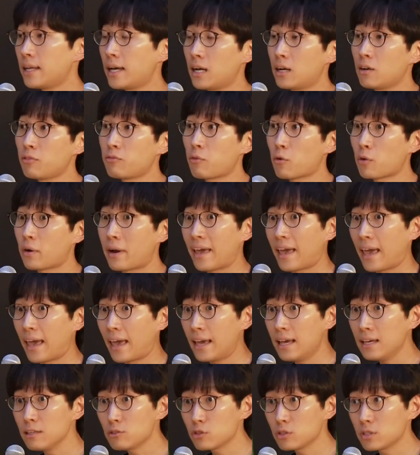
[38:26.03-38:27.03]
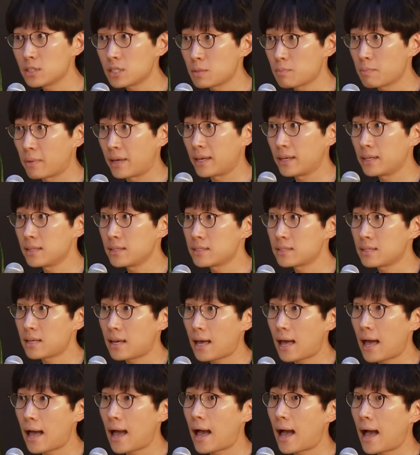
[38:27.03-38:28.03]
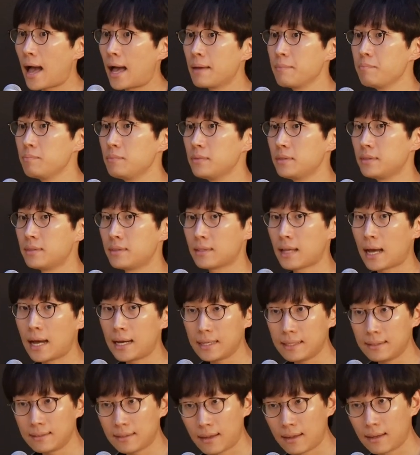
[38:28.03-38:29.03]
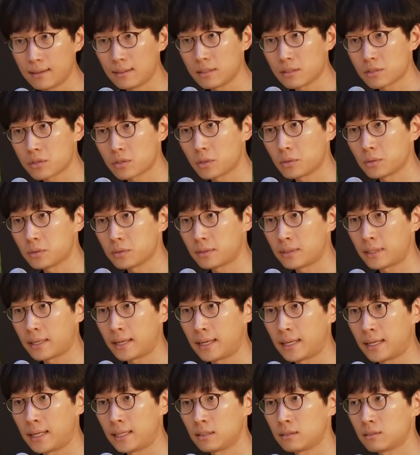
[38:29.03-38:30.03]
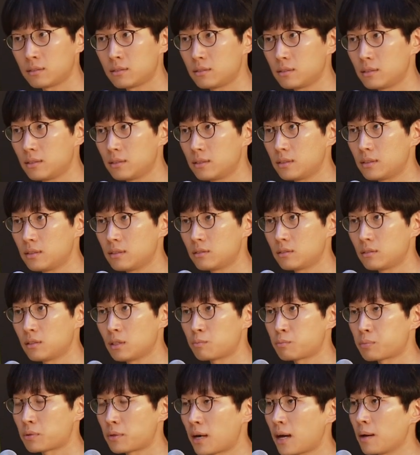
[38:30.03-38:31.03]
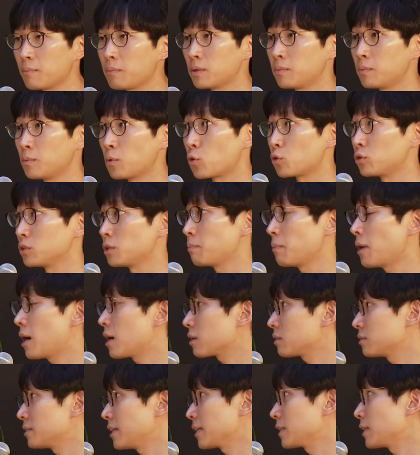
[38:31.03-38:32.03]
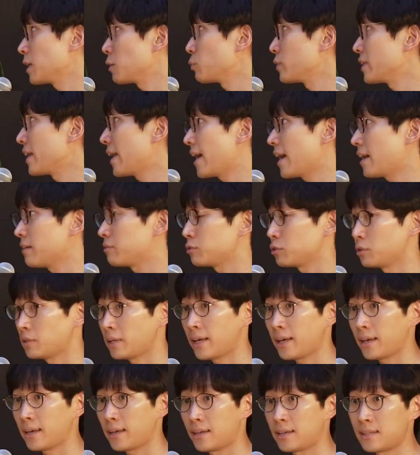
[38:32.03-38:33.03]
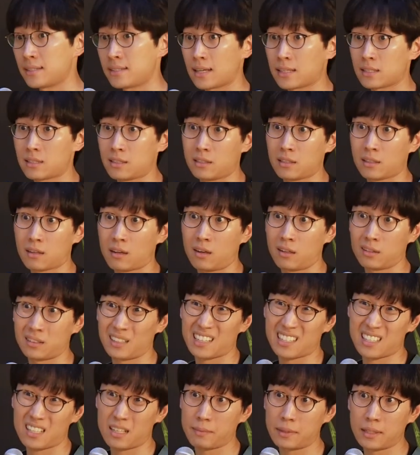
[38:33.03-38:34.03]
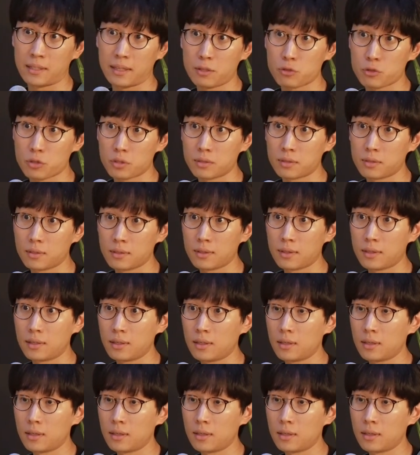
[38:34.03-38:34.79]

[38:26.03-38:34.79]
Now for agent space, I'm not entirely so that the problem or the bottleneck that we have today is actually the context limitation.